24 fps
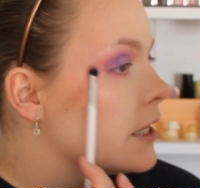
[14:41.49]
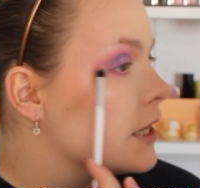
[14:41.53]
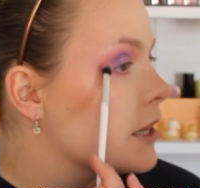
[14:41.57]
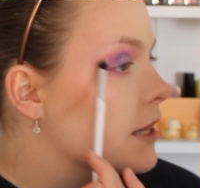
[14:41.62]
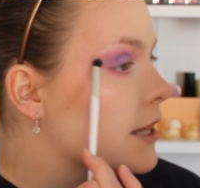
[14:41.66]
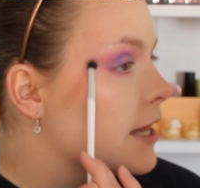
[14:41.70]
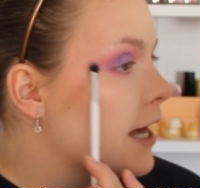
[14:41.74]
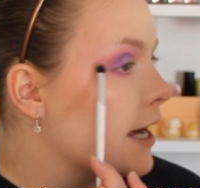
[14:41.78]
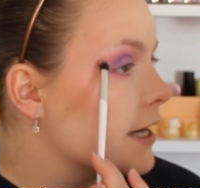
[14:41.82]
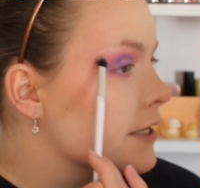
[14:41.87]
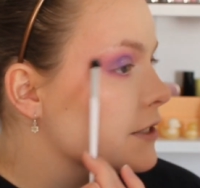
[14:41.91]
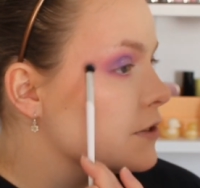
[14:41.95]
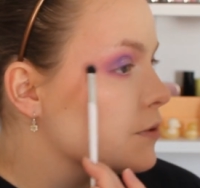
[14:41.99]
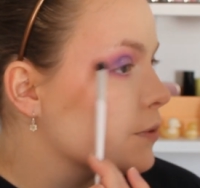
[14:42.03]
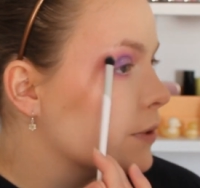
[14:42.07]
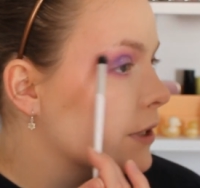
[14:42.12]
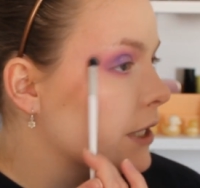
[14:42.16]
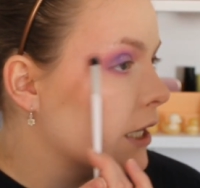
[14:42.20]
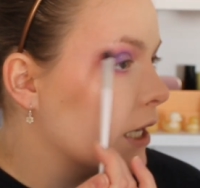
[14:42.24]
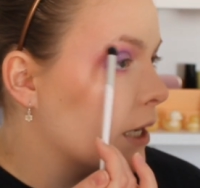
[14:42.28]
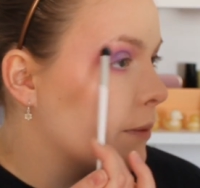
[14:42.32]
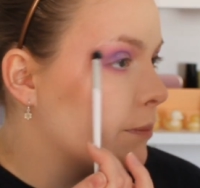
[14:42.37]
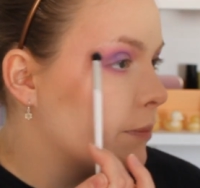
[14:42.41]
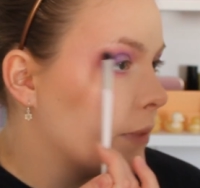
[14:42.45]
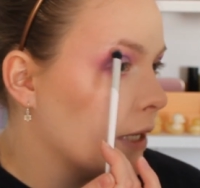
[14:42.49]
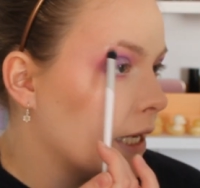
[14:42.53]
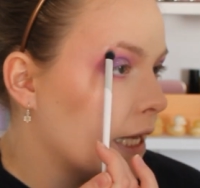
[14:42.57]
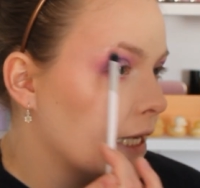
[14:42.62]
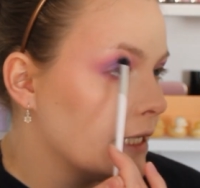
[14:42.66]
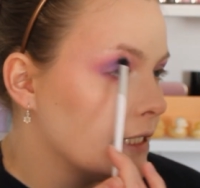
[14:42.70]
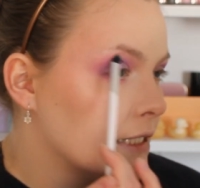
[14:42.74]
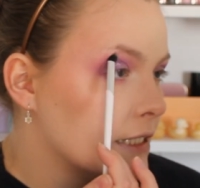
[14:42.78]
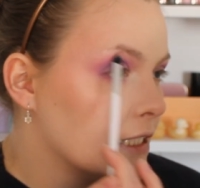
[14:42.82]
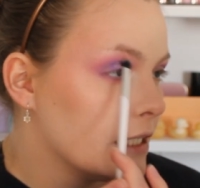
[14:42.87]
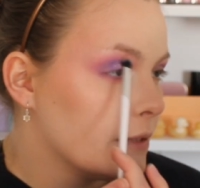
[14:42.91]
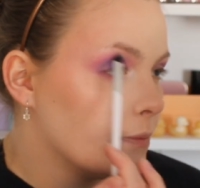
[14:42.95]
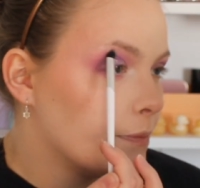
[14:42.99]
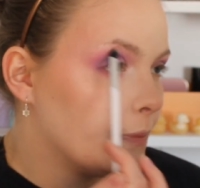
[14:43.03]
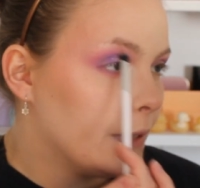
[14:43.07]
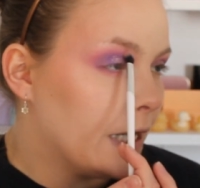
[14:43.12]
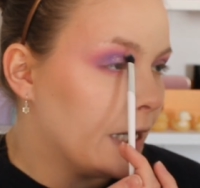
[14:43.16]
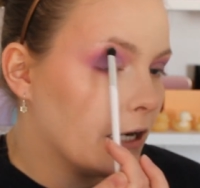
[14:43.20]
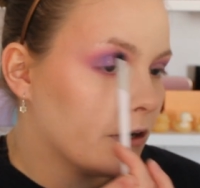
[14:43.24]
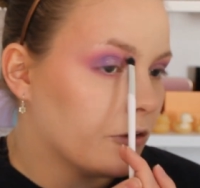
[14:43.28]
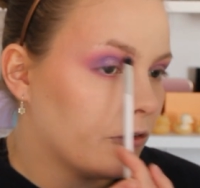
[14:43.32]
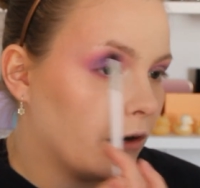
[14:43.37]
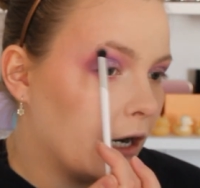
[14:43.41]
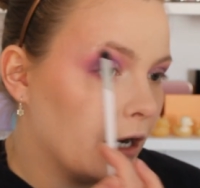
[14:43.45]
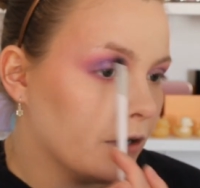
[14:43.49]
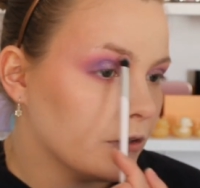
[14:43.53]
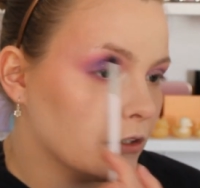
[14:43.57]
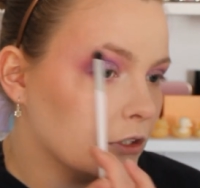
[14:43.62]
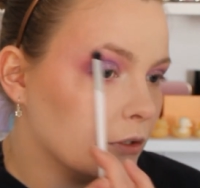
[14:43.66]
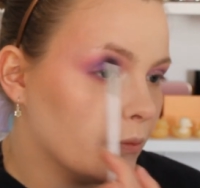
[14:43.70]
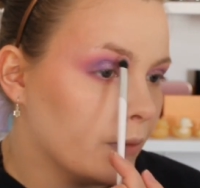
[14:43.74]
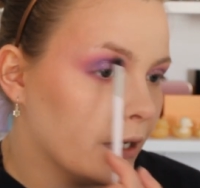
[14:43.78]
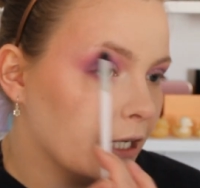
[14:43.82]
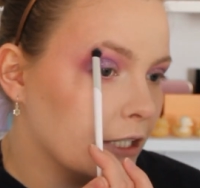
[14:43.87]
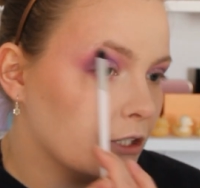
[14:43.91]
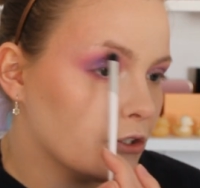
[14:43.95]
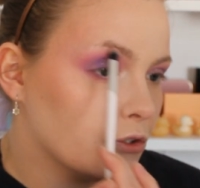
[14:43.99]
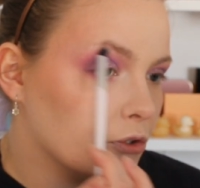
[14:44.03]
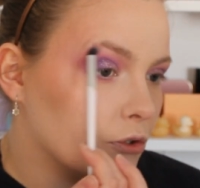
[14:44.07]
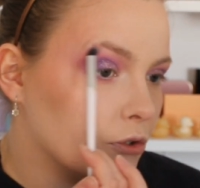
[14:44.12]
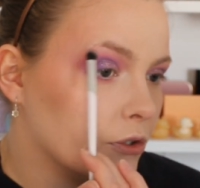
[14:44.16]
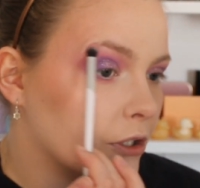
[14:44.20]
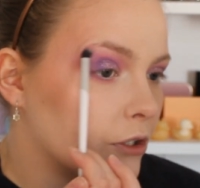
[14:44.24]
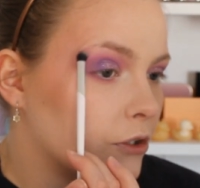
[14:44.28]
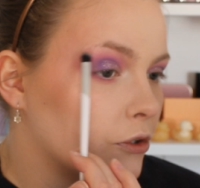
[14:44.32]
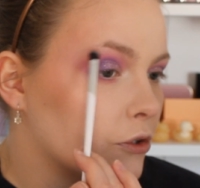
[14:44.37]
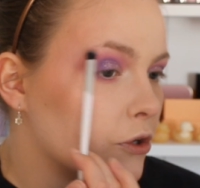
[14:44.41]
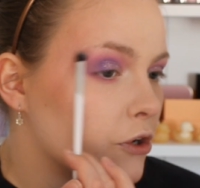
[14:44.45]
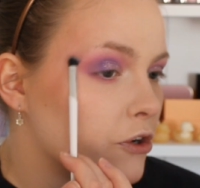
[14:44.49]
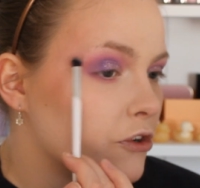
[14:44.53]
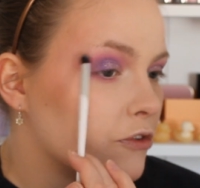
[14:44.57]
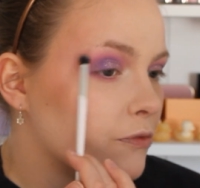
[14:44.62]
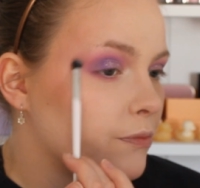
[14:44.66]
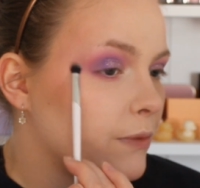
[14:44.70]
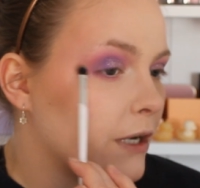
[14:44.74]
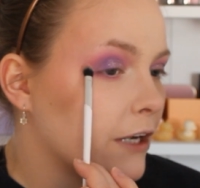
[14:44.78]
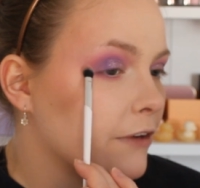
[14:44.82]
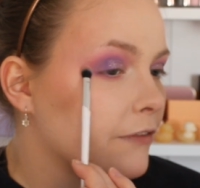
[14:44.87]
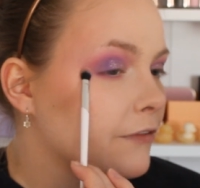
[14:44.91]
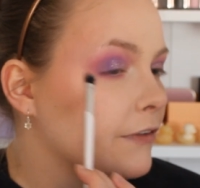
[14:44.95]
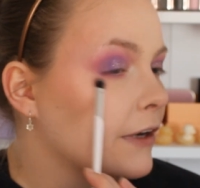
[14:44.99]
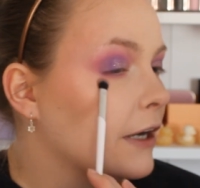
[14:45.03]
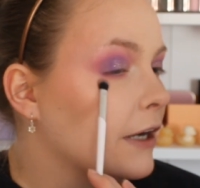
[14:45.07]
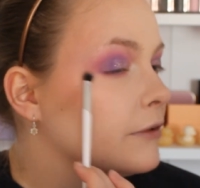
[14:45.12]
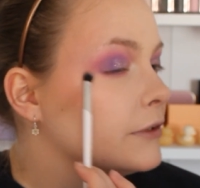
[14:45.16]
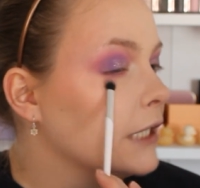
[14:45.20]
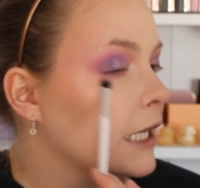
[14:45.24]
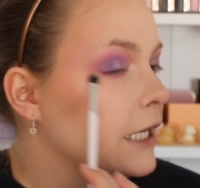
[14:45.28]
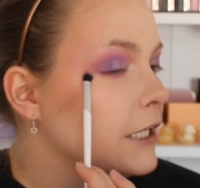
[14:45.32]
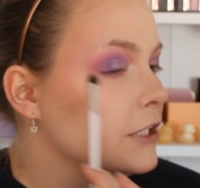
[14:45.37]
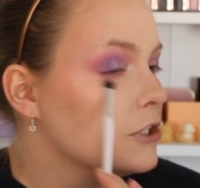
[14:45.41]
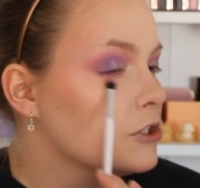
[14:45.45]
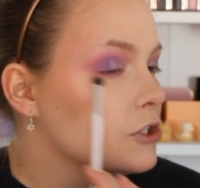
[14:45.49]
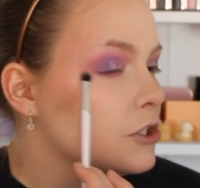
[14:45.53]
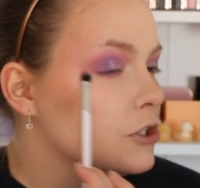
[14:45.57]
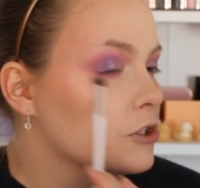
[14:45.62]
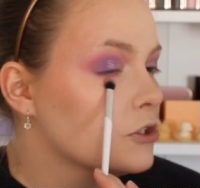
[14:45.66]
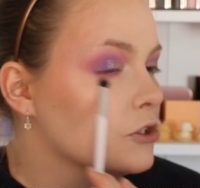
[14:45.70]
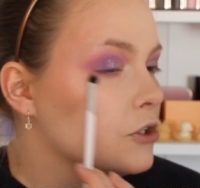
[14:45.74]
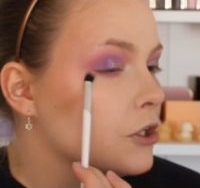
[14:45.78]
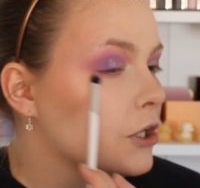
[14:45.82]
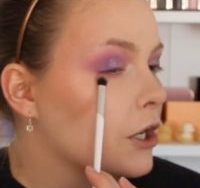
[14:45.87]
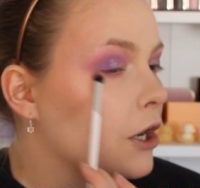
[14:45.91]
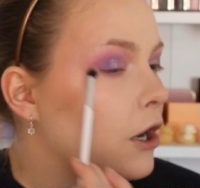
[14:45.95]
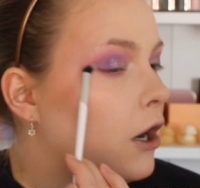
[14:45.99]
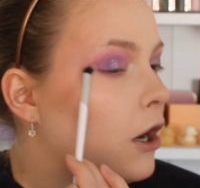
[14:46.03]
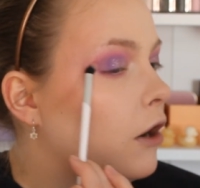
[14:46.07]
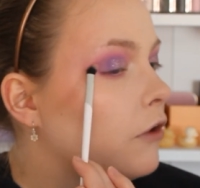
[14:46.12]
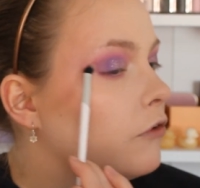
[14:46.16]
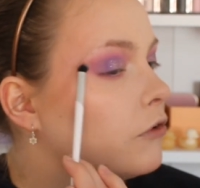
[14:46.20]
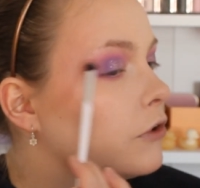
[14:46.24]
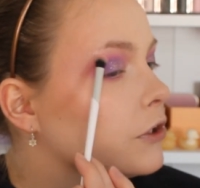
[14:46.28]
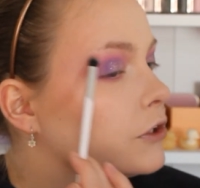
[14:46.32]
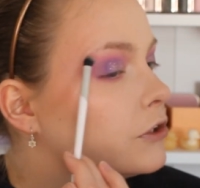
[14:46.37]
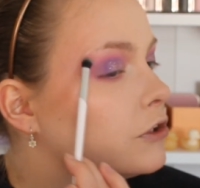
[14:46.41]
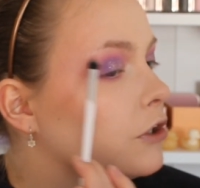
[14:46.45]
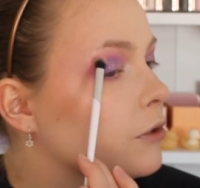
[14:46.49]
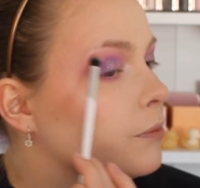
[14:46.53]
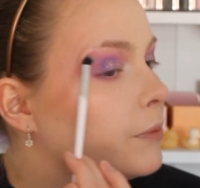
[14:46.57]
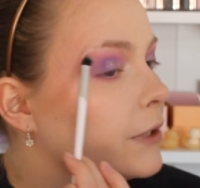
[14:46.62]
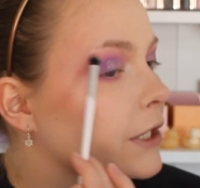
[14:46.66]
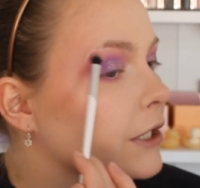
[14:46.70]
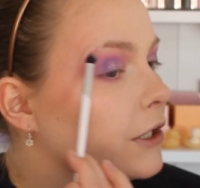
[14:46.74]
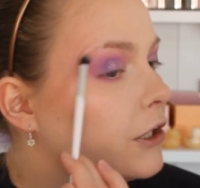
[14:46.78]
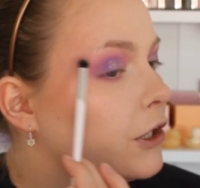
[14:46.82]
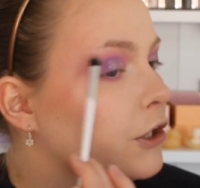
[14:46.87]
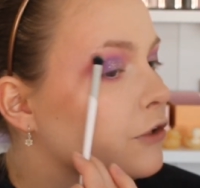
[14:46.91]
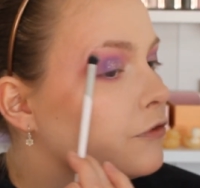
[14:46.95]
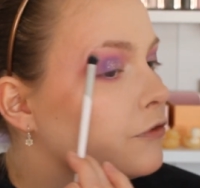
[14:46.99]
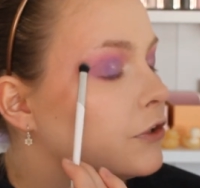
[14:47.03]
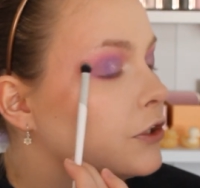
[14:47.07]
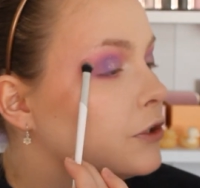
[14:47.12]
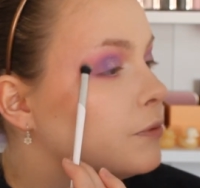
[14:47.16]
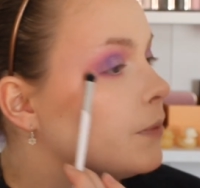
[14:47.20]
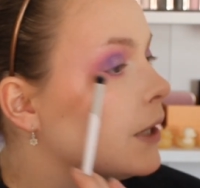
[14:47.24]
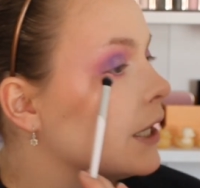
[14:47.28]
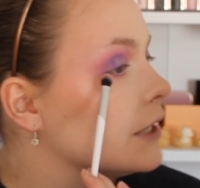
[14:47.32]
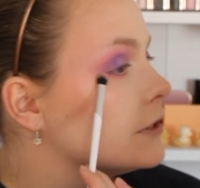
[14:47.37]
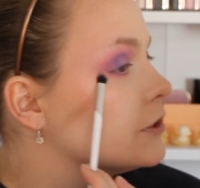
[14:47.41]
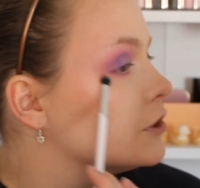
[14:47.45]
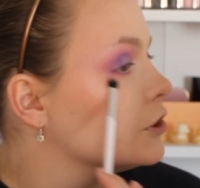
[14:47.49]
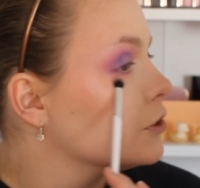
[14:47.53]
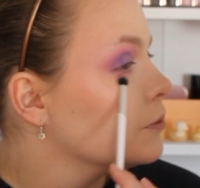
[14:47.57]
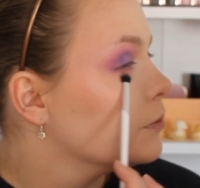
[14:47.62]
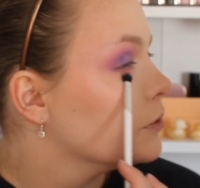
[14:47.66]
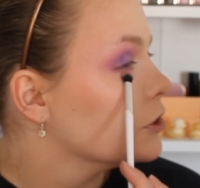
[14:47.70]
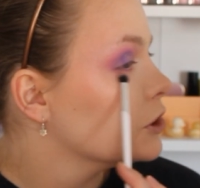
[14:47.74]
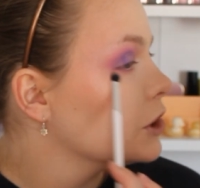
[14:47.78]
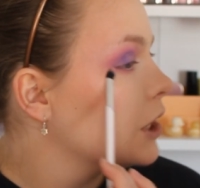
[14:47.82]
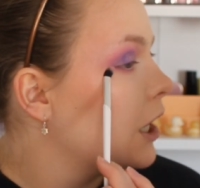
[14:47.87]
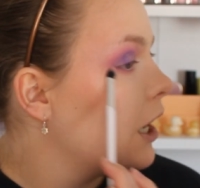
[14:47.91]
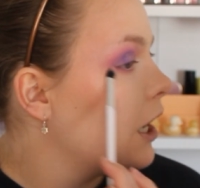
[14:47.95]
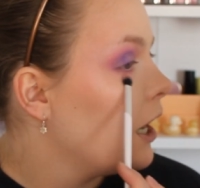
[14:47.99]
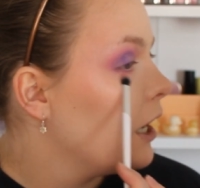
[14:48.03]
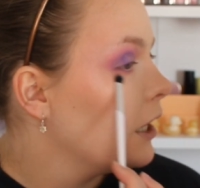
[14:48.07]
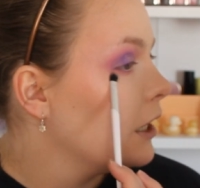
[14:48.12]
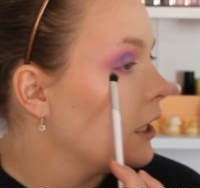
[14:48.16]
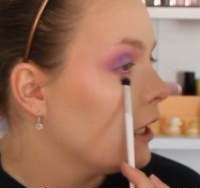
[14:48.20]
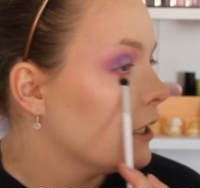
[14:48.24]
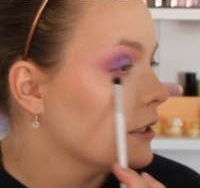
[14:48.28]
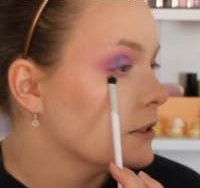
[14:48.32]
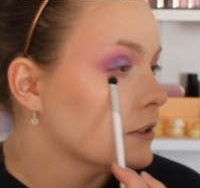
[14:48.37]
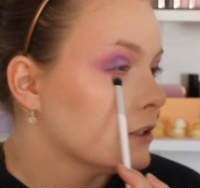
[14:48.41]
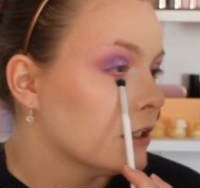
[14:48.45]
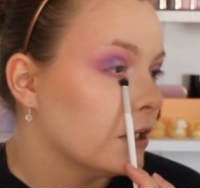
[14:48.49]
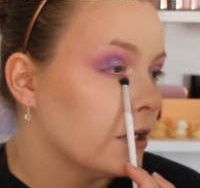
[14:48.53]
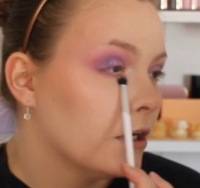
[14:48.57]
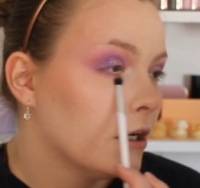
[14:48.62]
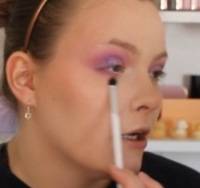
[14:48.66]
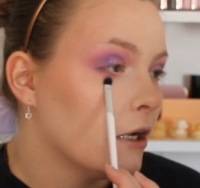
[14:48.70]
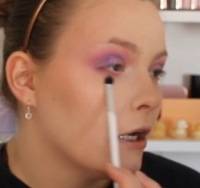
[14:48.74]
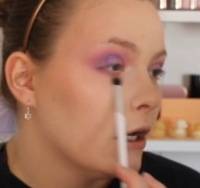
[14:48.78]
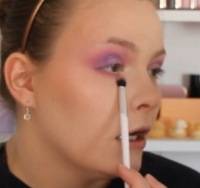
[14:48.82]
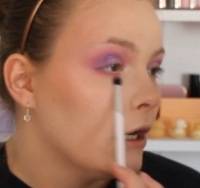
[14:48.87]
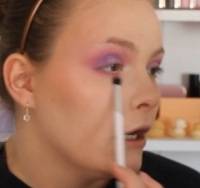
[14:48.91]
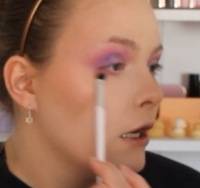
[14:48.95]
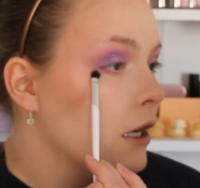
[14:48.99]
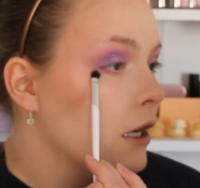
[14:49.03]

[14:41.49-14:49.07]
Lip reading: that's when I blend it back around to make sure that none of my foundation took it off, or it's not being covered by too much highlighter,